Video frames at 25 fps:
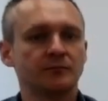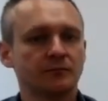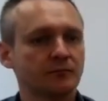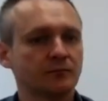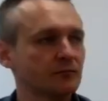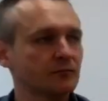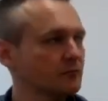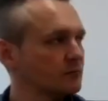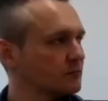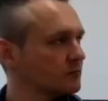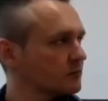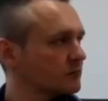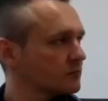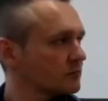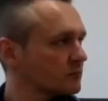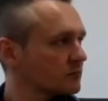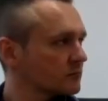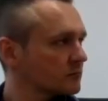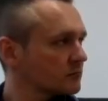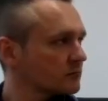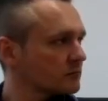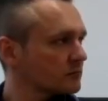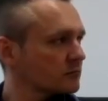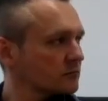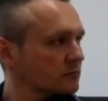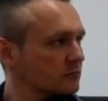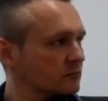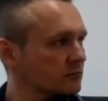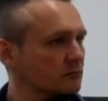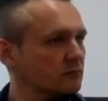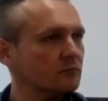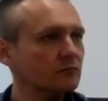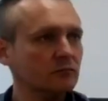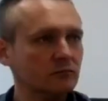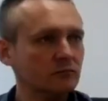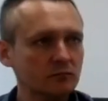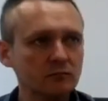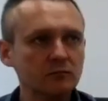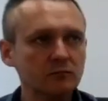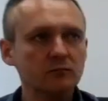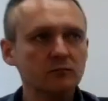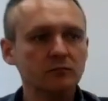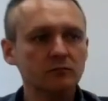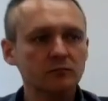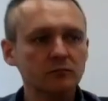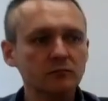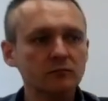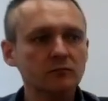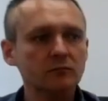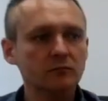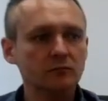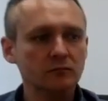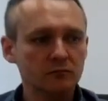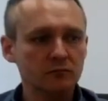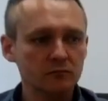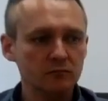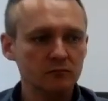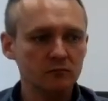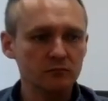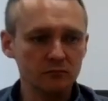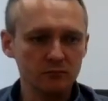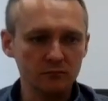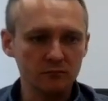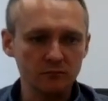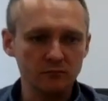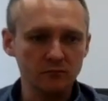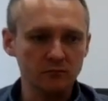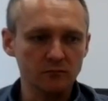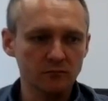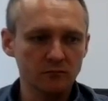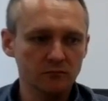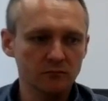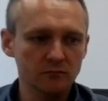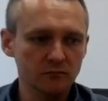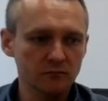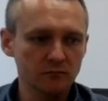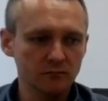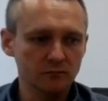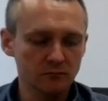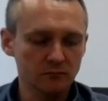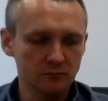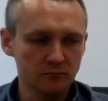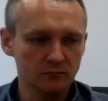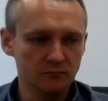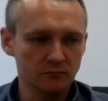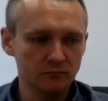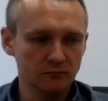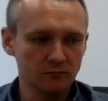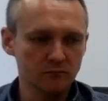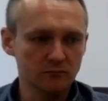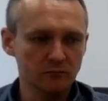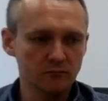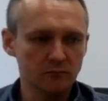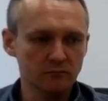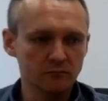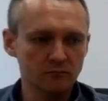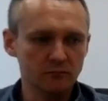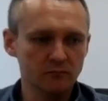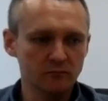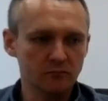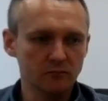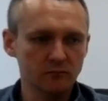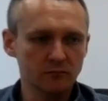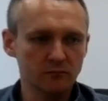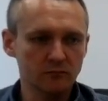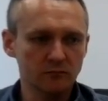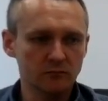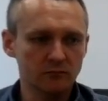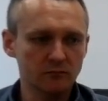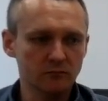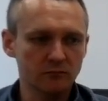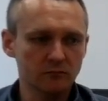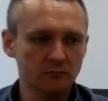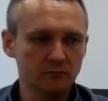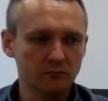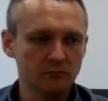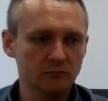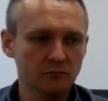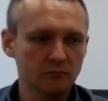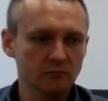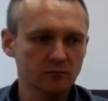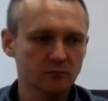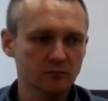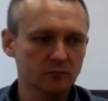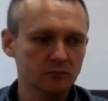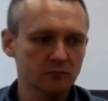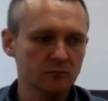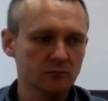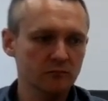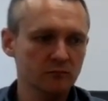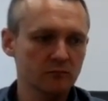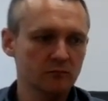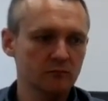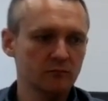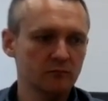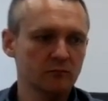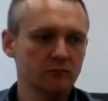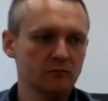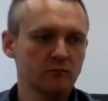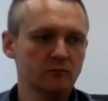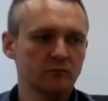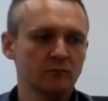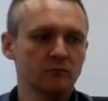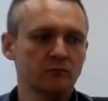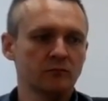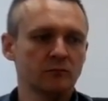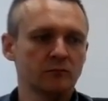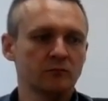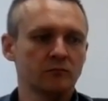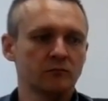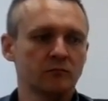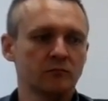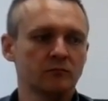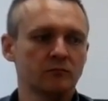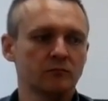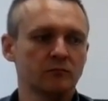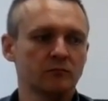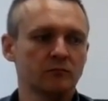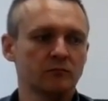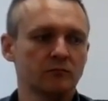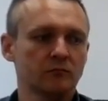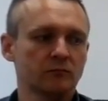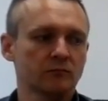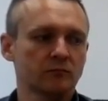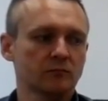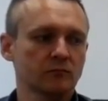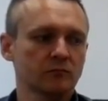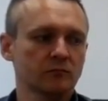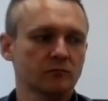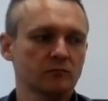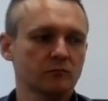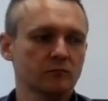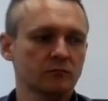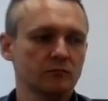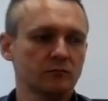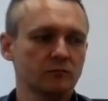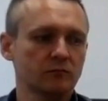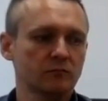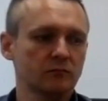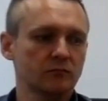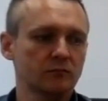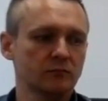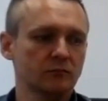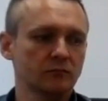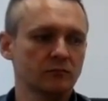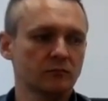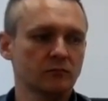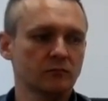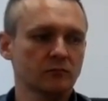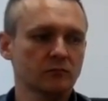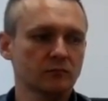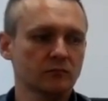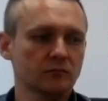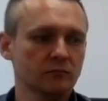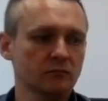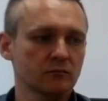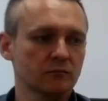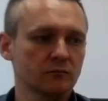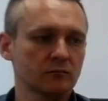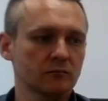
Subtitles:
No words are spoken by the person on screen.